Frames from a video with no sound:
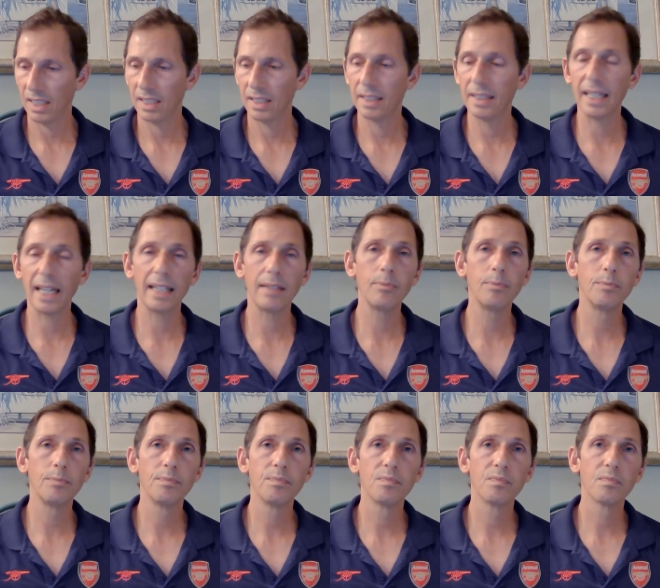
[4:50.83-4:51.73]

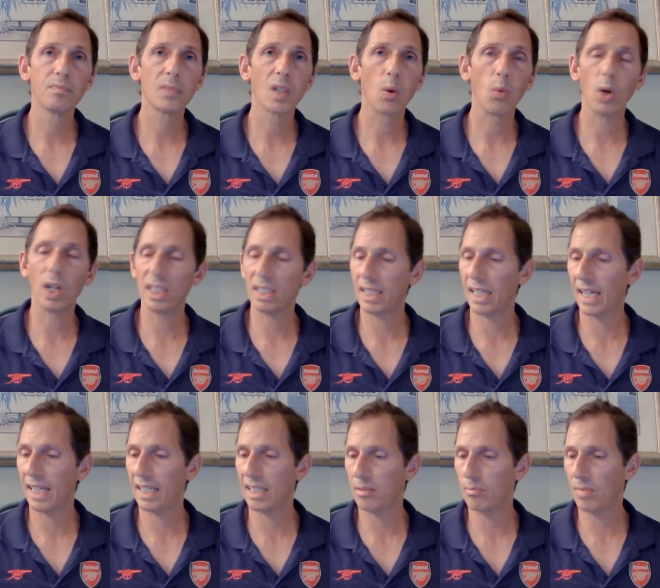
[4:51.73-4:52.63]
Then, one
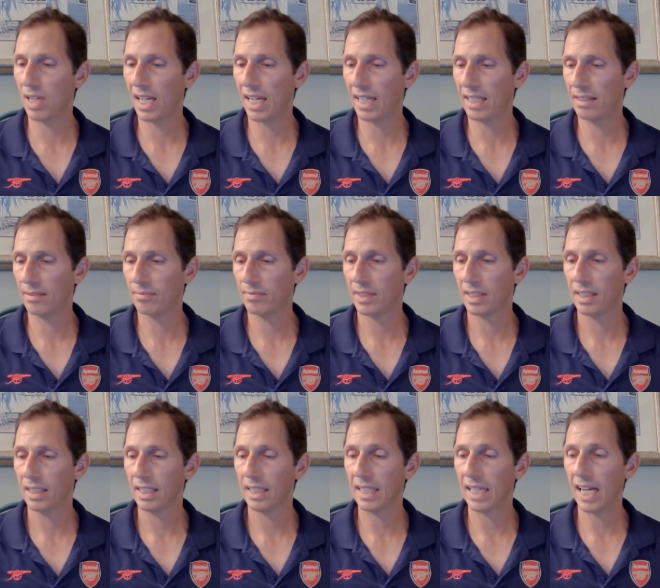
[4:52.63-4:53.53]
day in May,
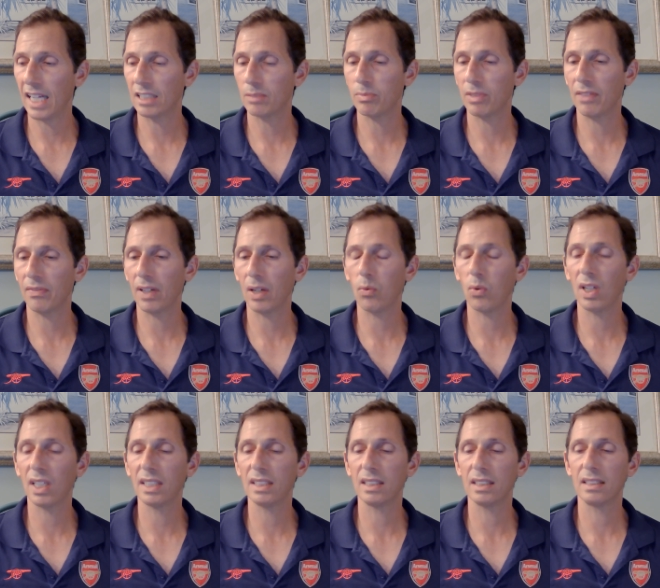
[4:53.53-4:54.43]
he asked me if I
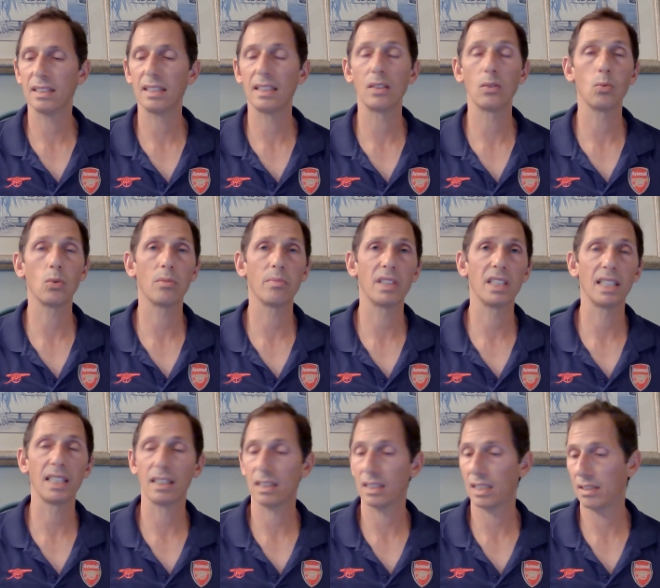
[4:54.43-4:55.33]
wanted to see the woman
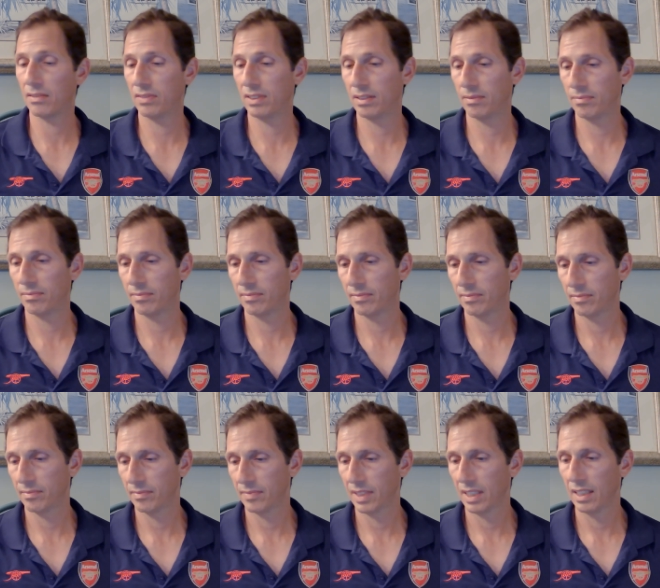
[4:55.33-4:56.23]
he loved.
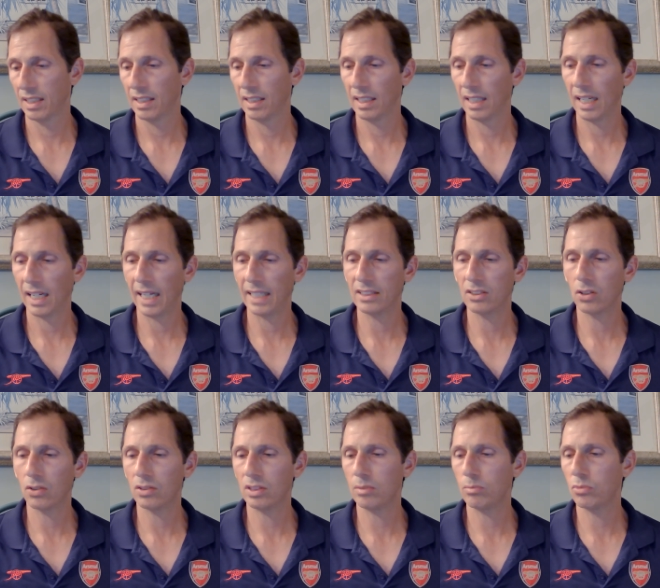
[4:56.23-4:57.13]
I
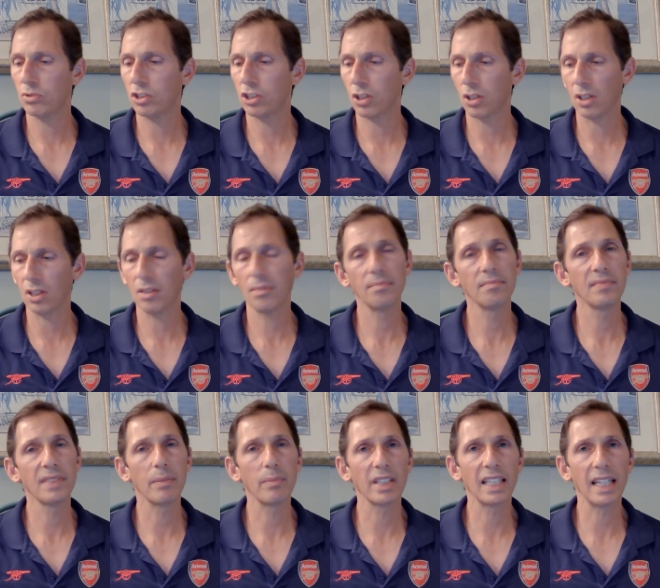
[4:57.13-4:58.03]
told him sure
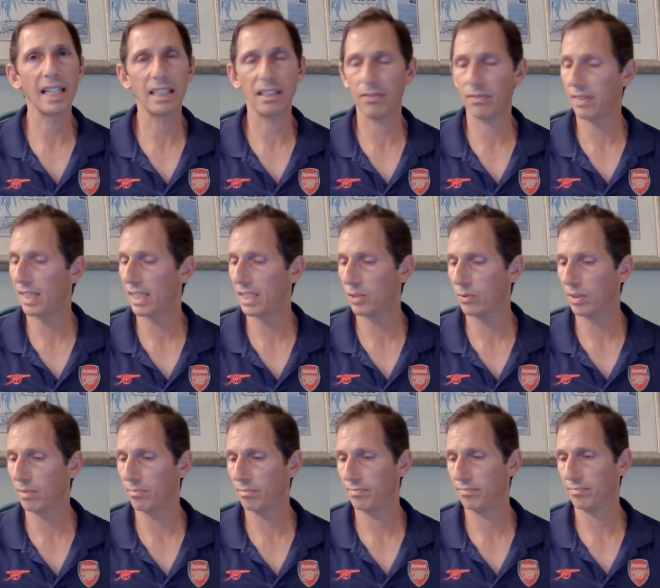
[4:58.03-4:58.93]
and began to follow
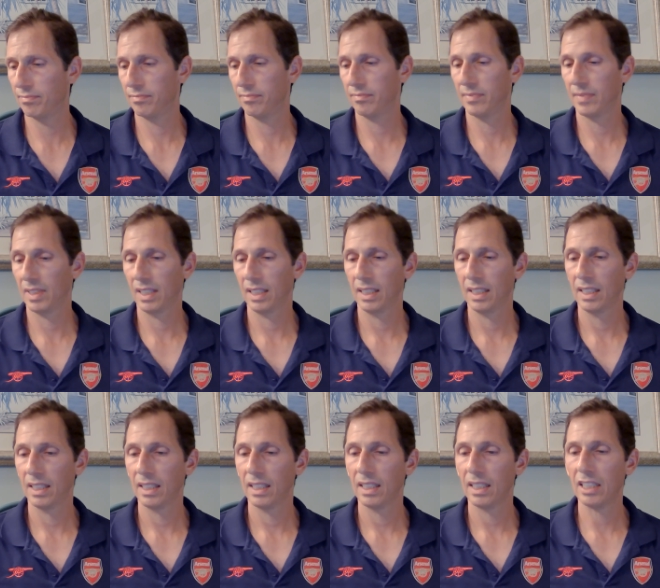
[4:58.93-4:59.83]
him.
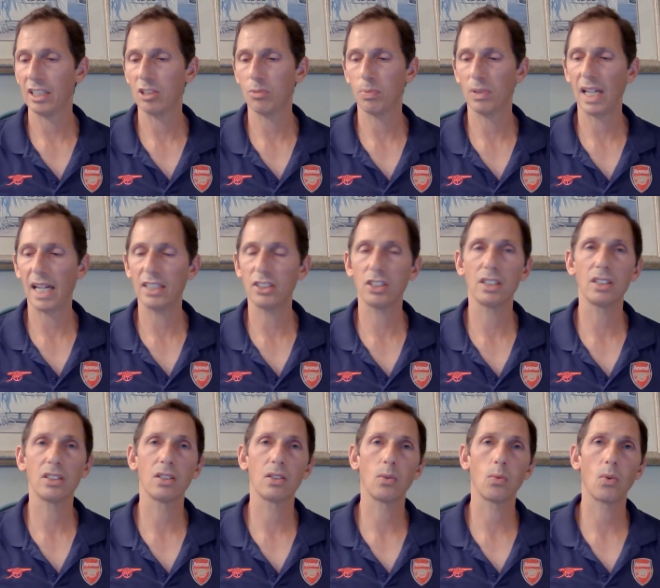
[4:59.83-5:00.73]
He splashed
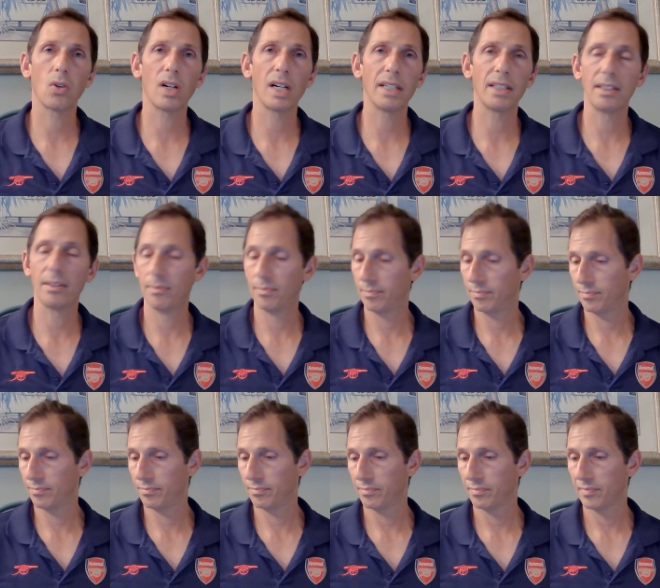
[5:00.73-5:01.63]
into the water,
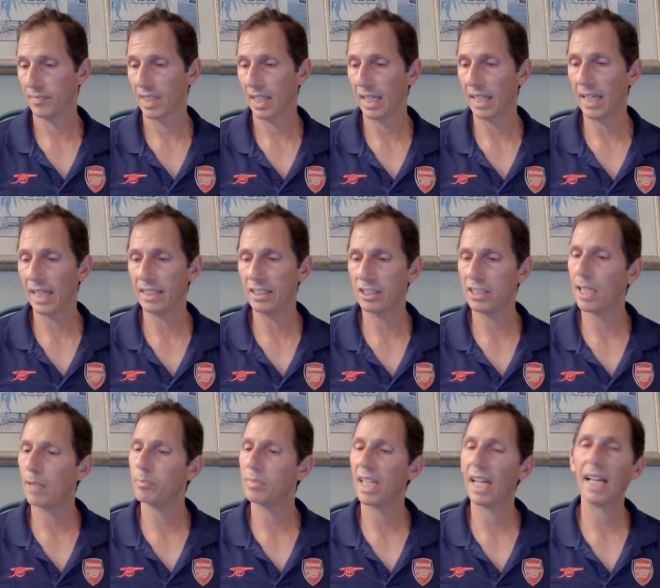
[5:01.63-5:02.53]
and I
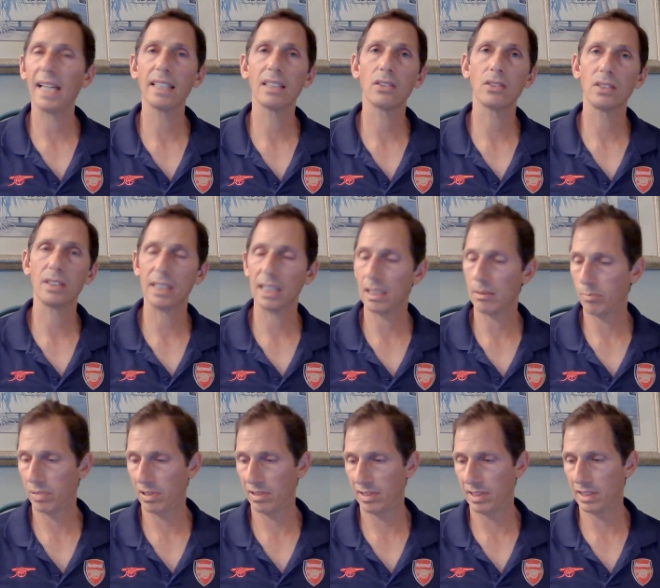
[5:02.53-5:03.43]
stepped ankle
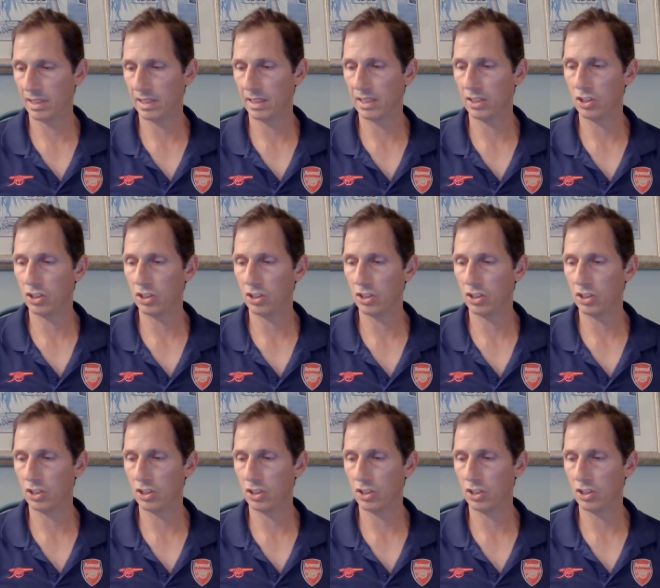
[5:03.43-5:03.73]
deep into the